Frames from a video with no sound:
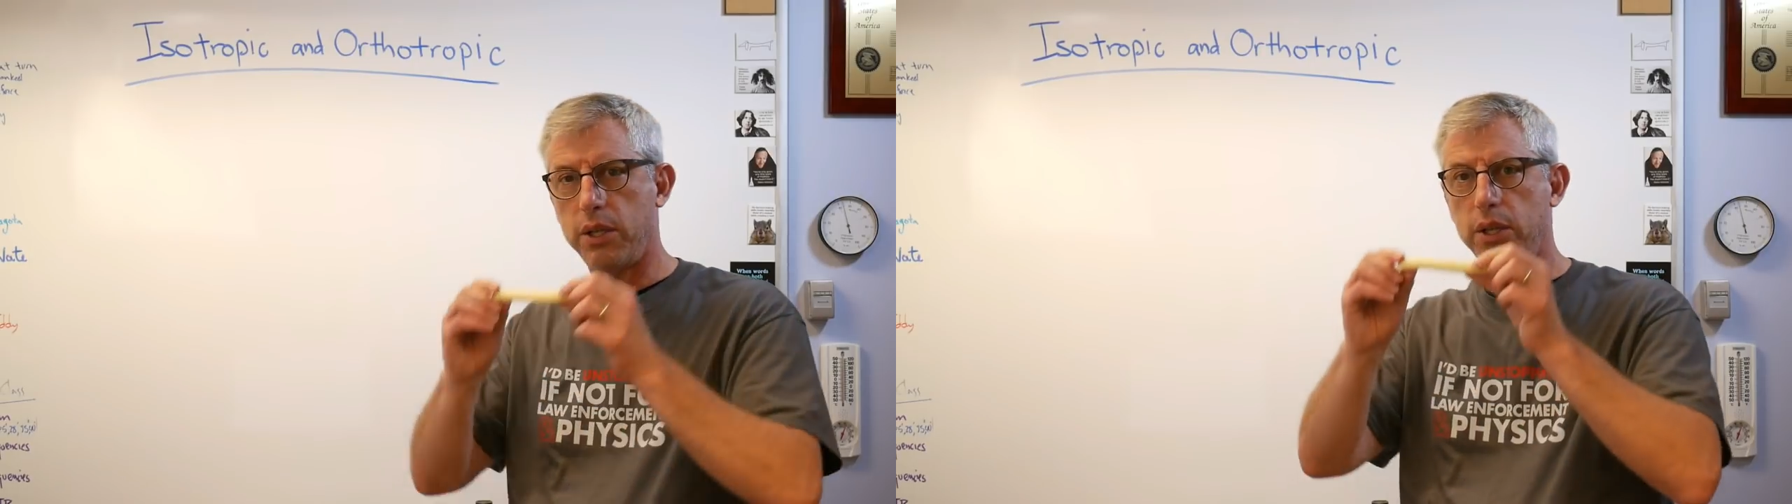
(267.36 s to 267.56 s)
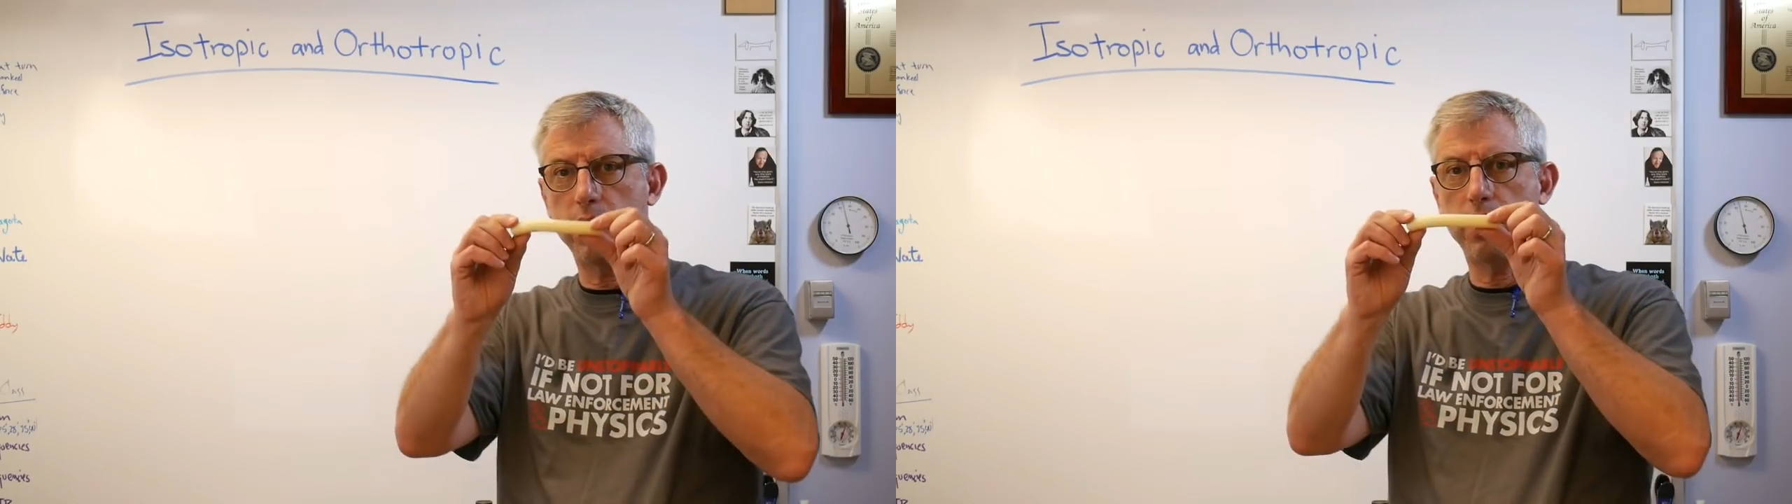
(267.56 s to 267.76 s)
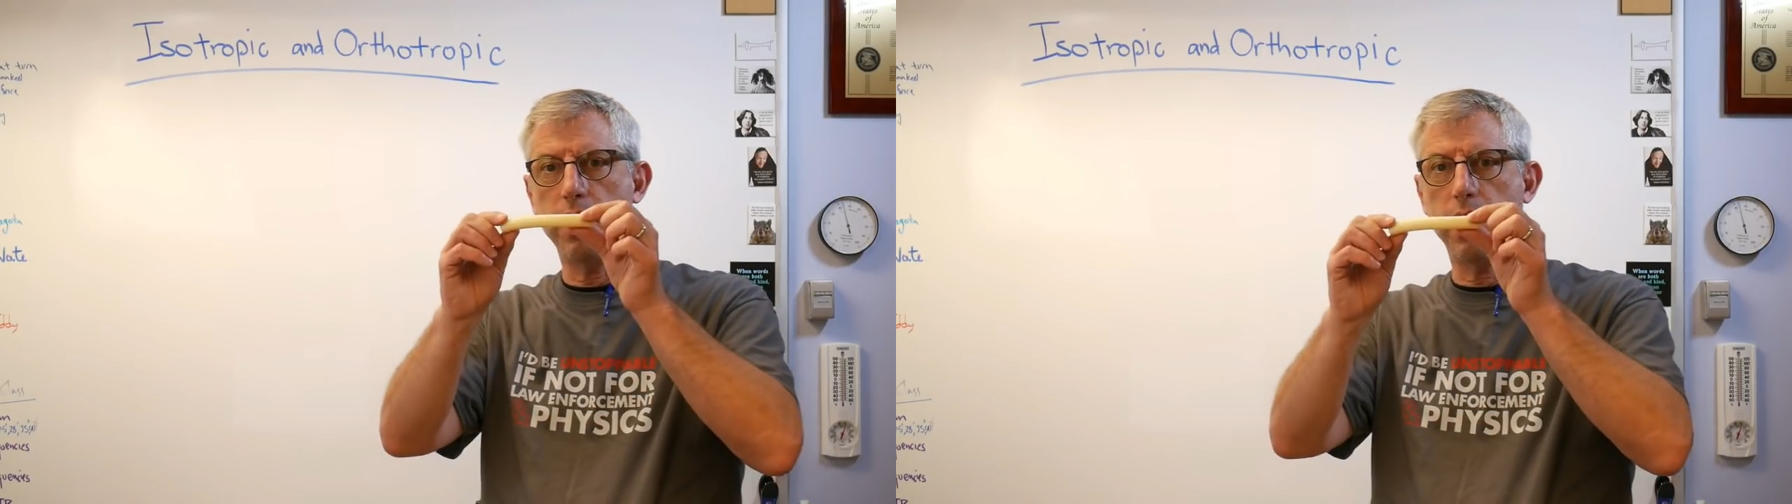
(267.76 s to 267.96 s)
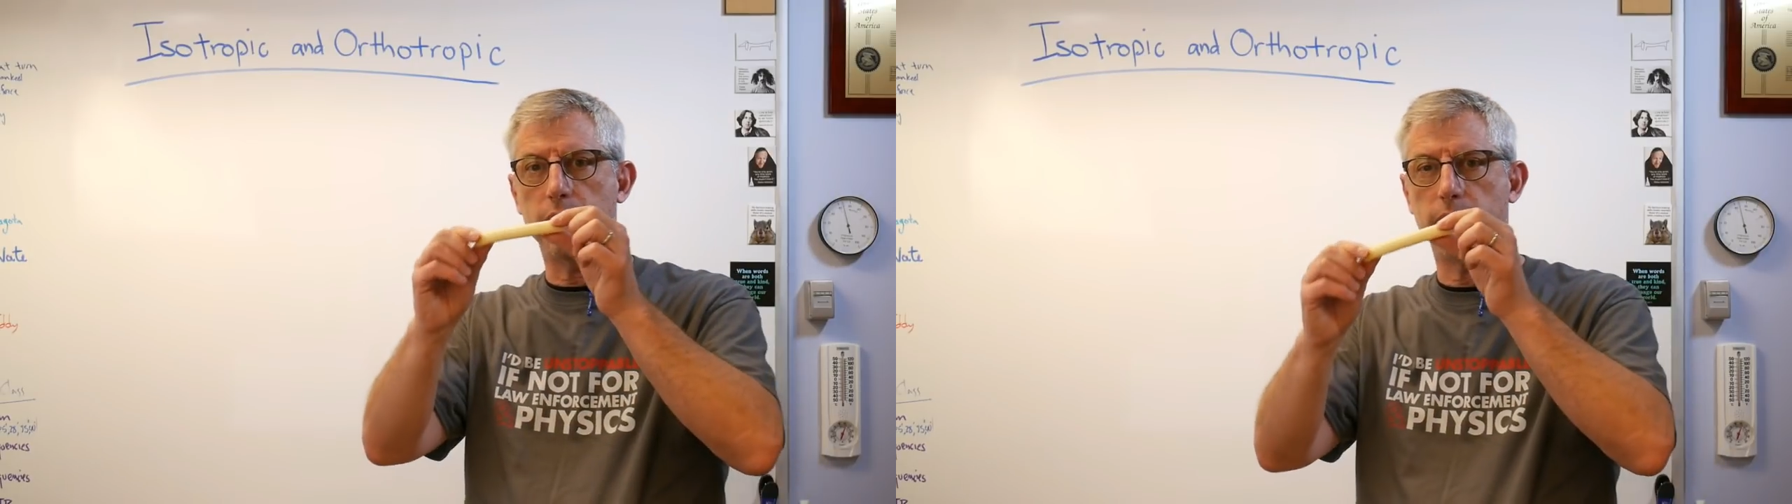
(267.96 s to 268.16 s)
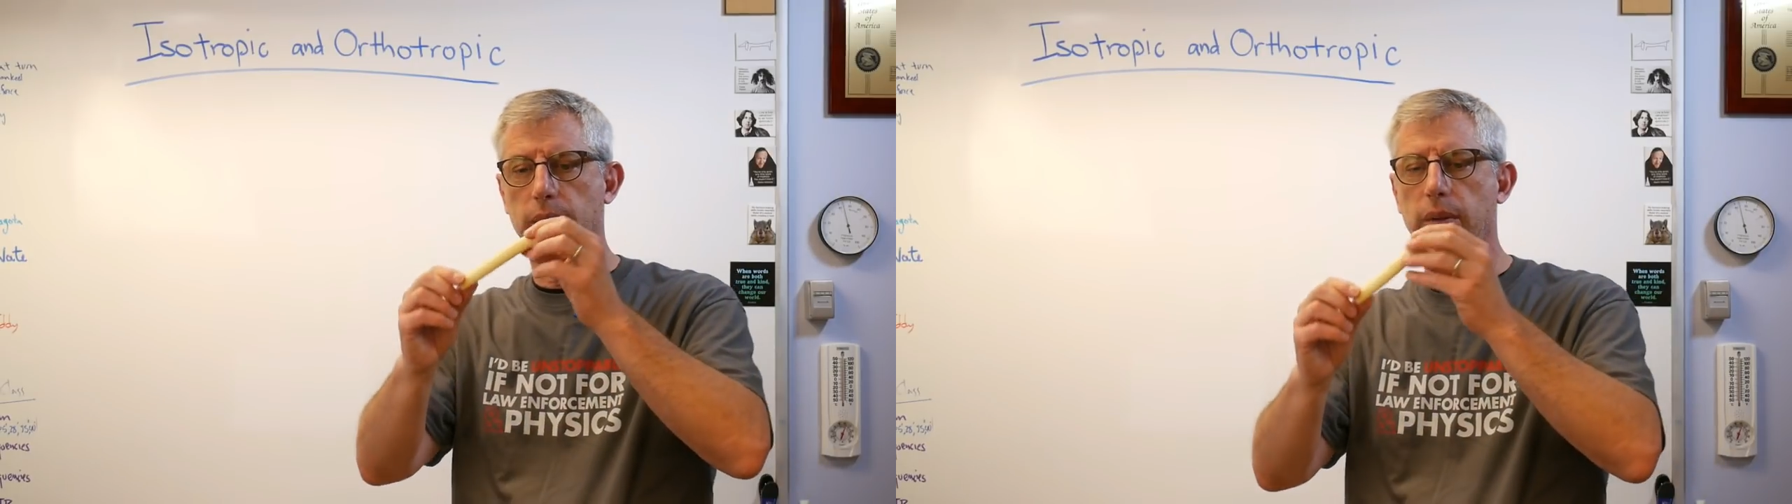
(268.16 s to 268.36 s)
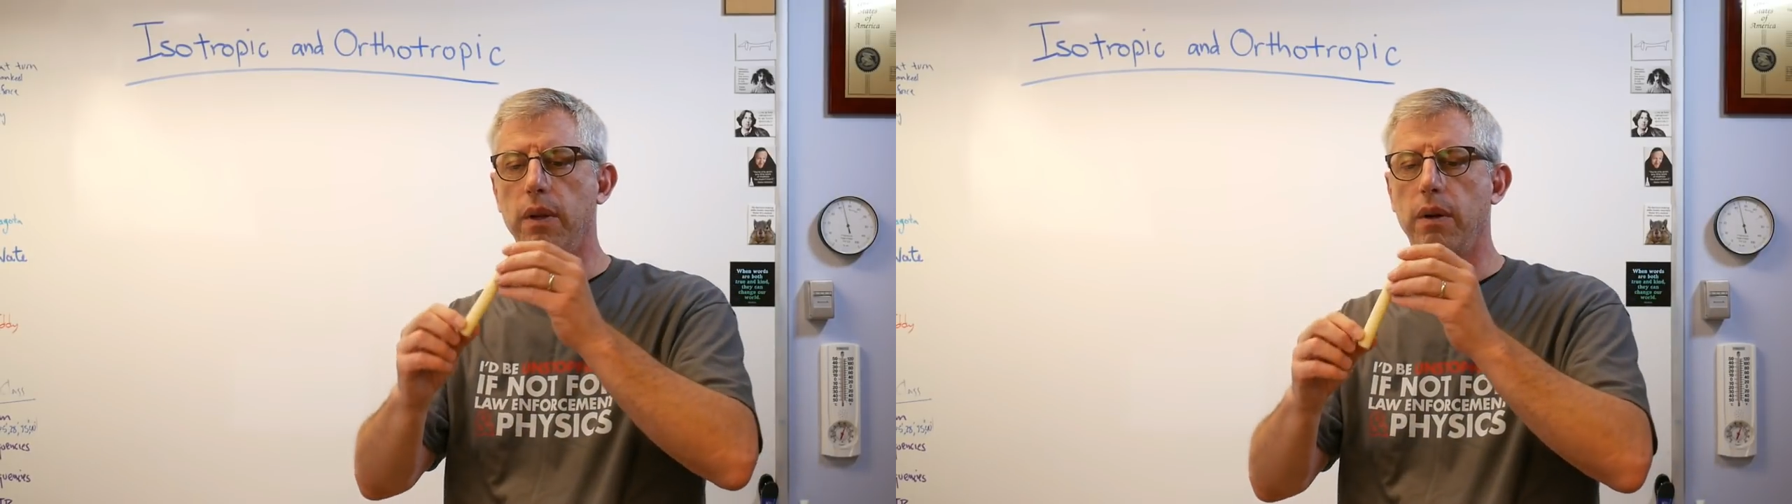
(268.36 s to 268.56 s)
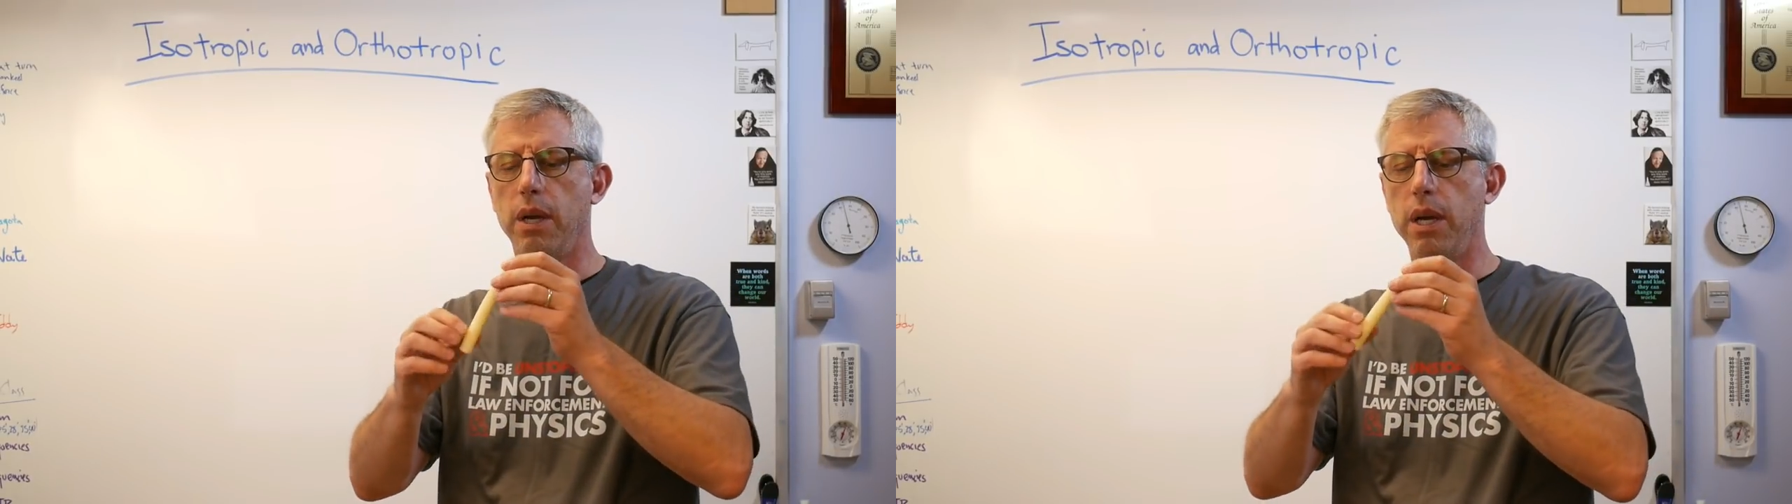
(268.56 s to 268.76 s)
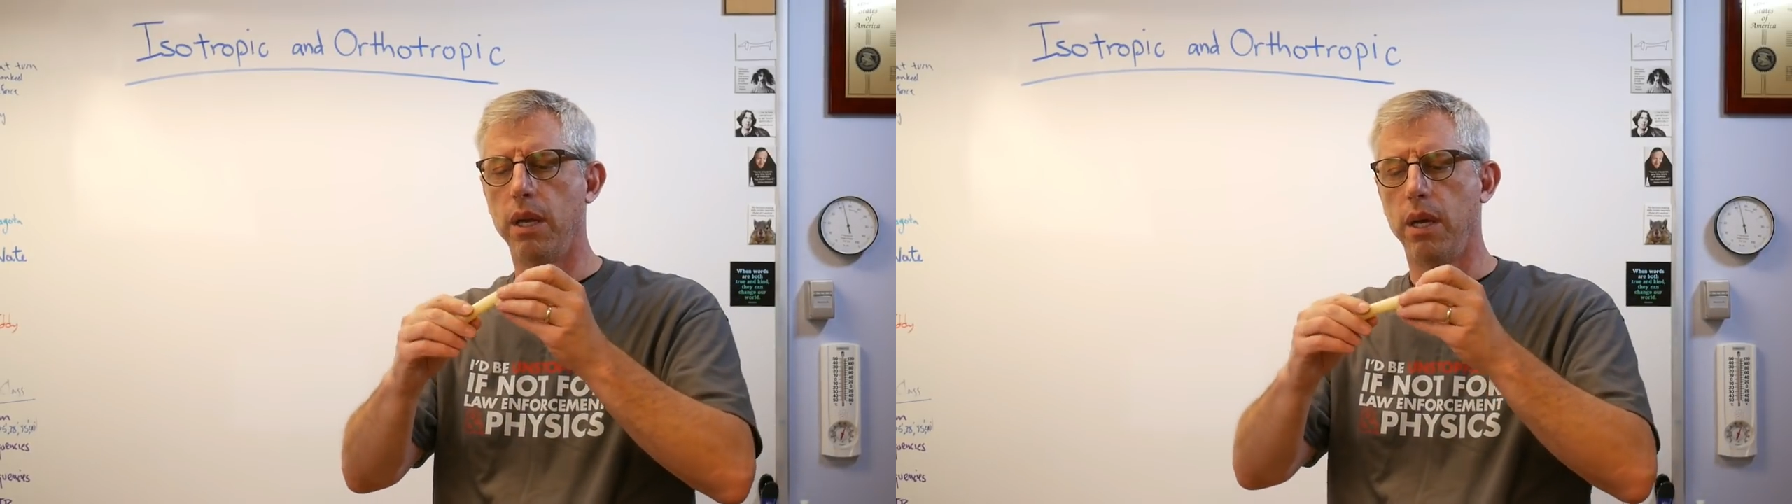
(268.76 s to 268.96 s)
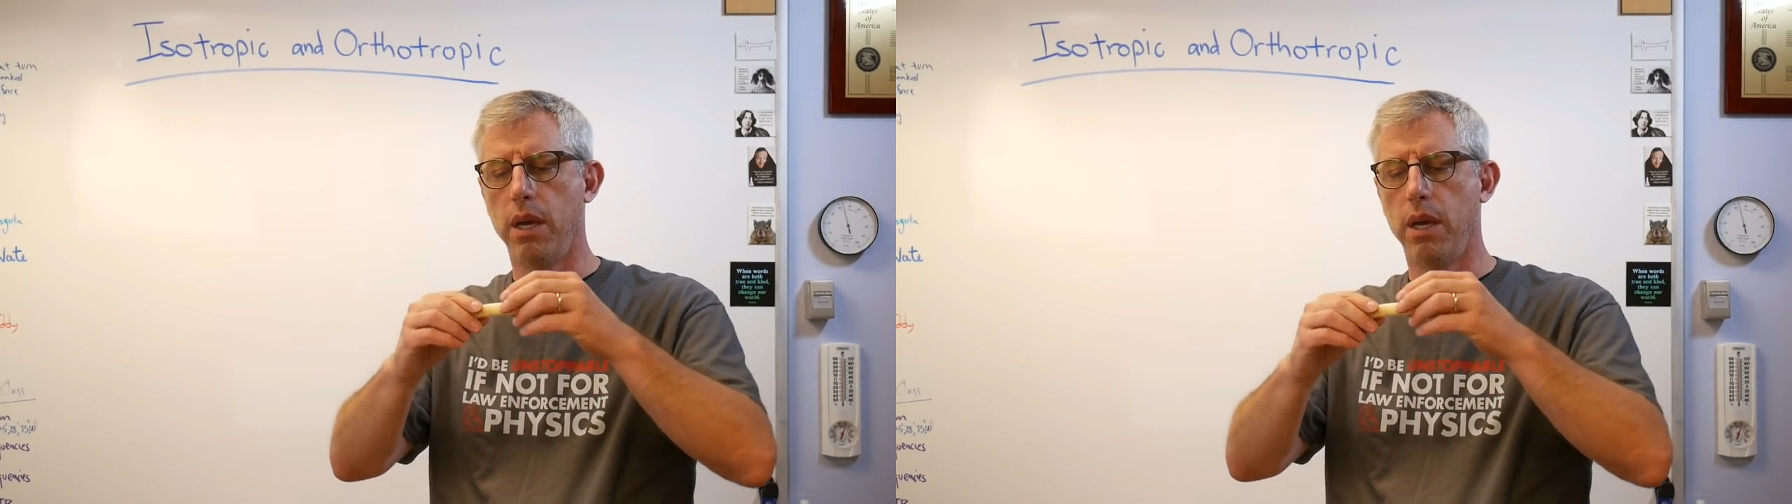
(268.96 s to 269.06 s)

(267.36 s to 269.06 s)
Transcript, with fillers: just cheese, right?